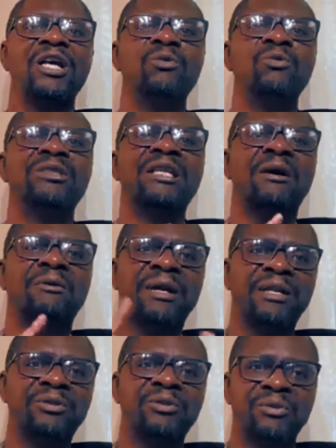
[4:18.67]
It will
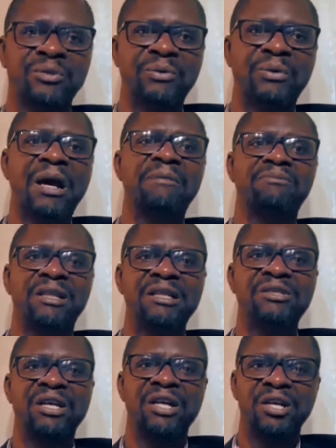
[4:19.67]
direct you to the right
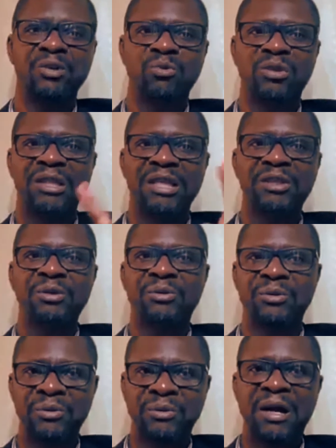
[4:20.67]
place. It will lead you
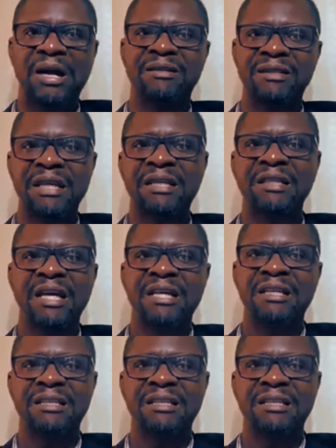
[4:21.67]
to the right thing.